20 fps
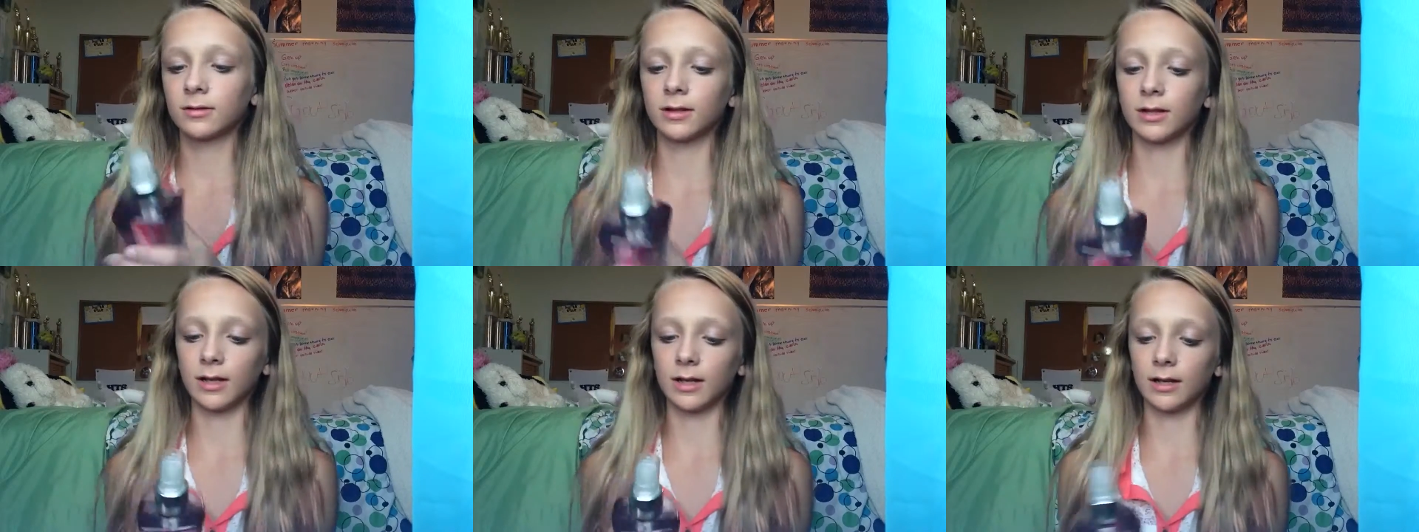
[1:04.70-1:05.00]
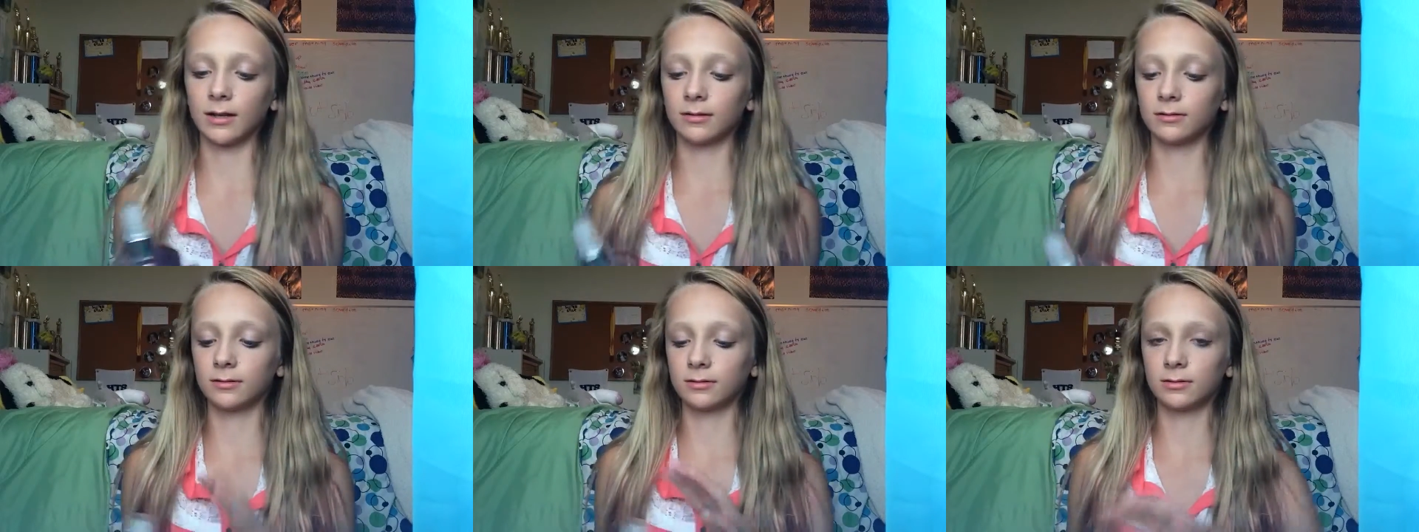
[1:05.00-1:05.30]

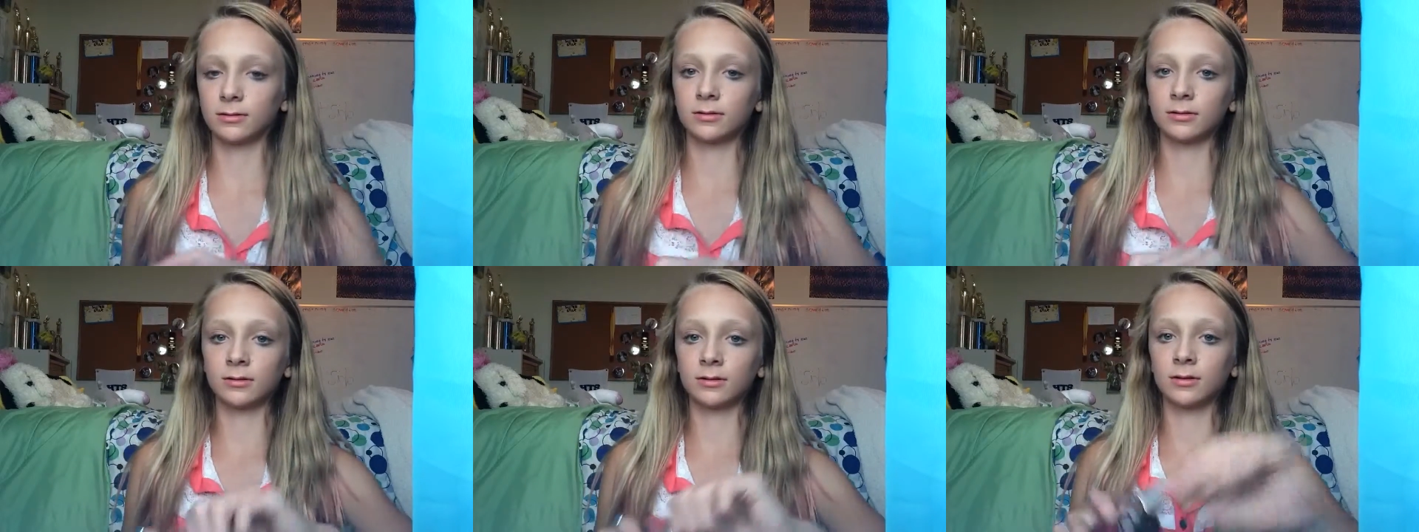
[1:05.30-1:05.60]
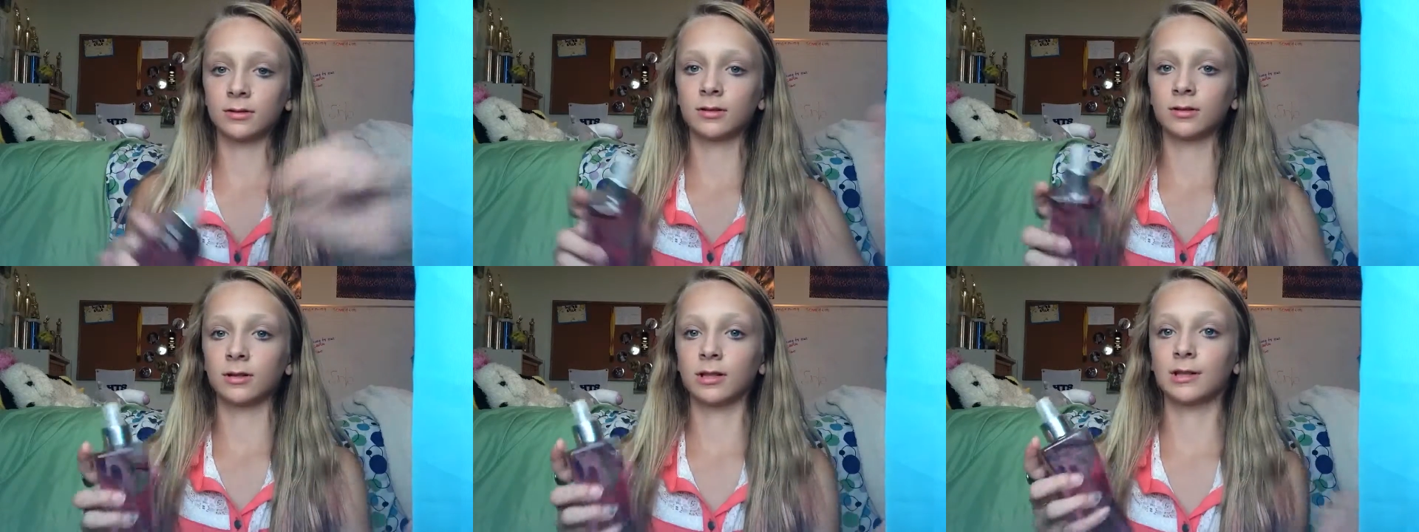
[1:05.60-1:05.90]
Yeah.
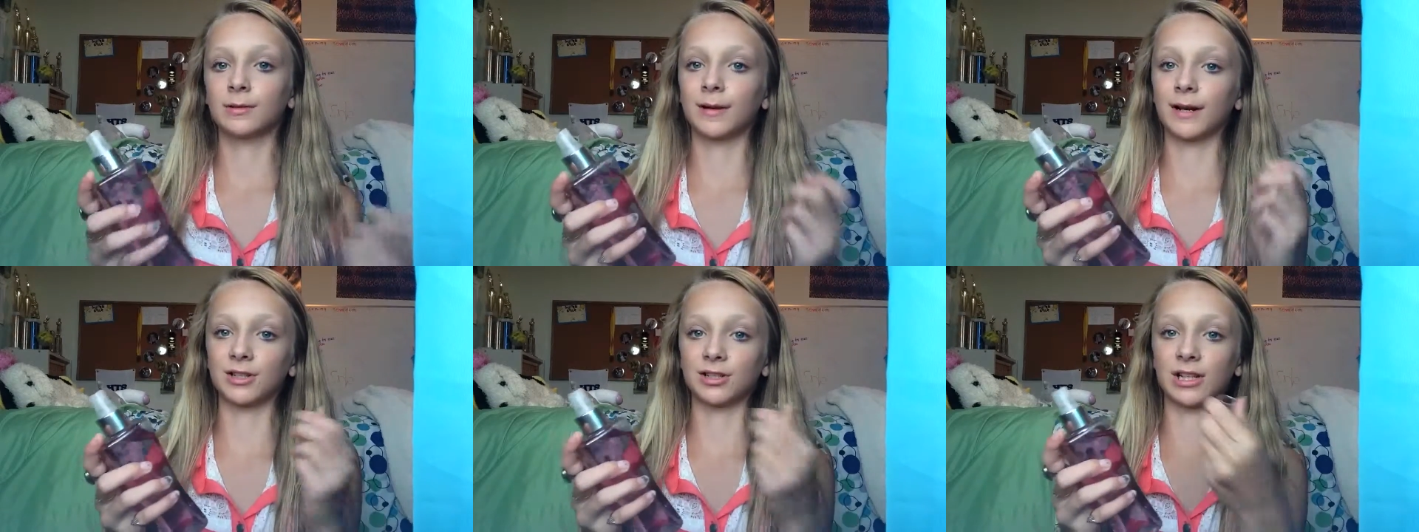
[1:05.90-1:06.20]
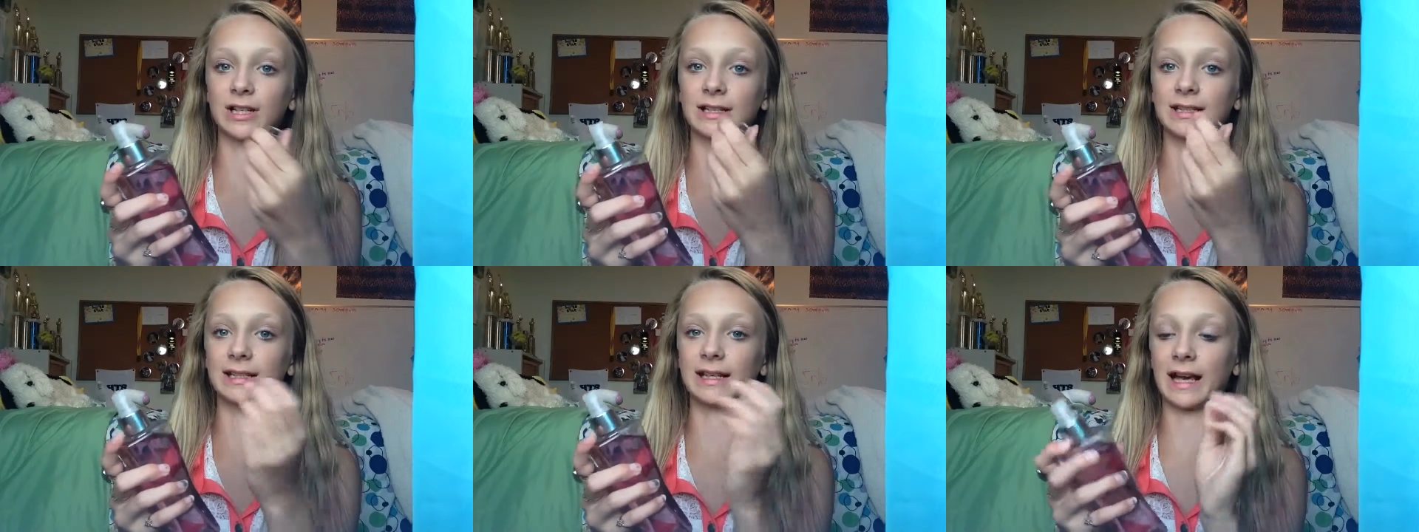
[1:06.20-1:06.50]
Actually,
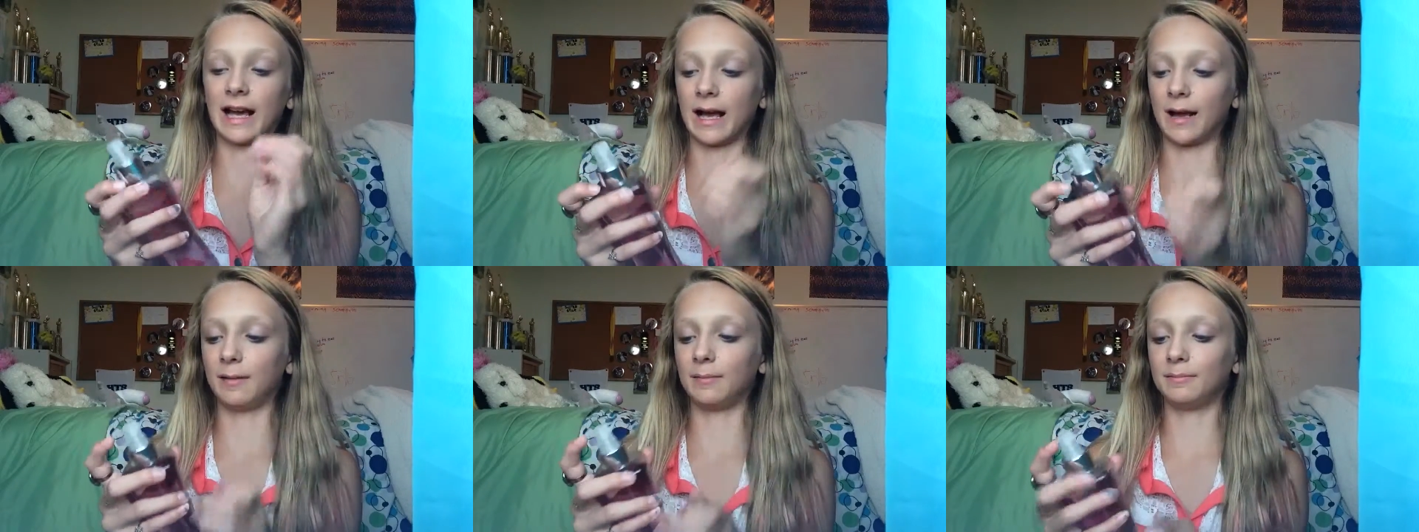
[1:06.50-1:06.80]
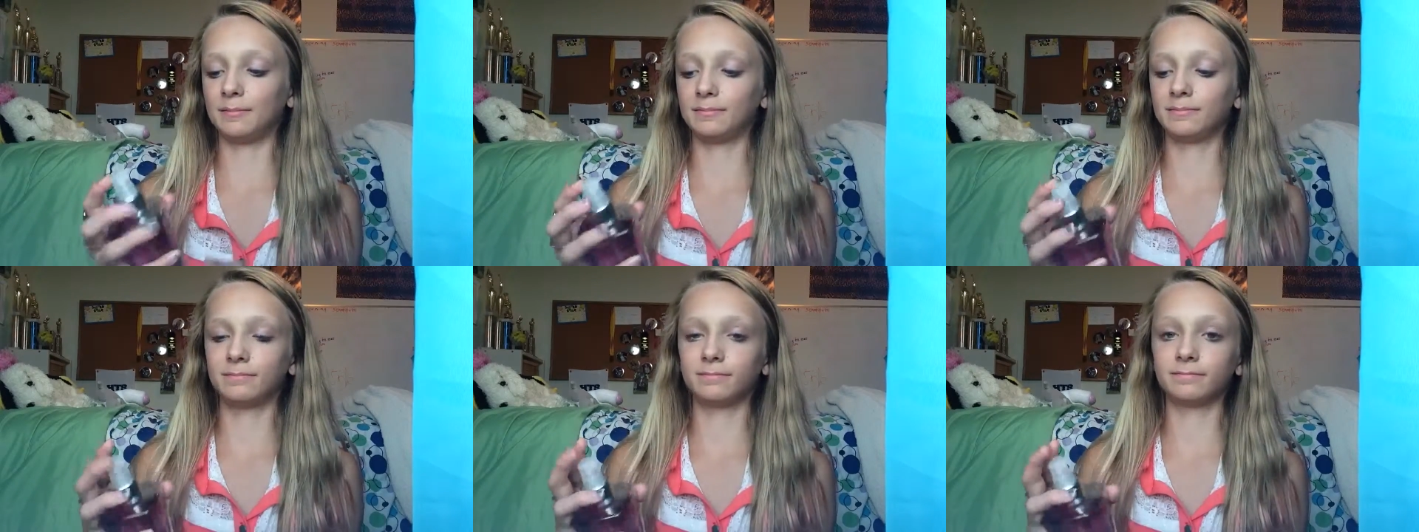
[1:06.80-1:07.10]
she has a cat.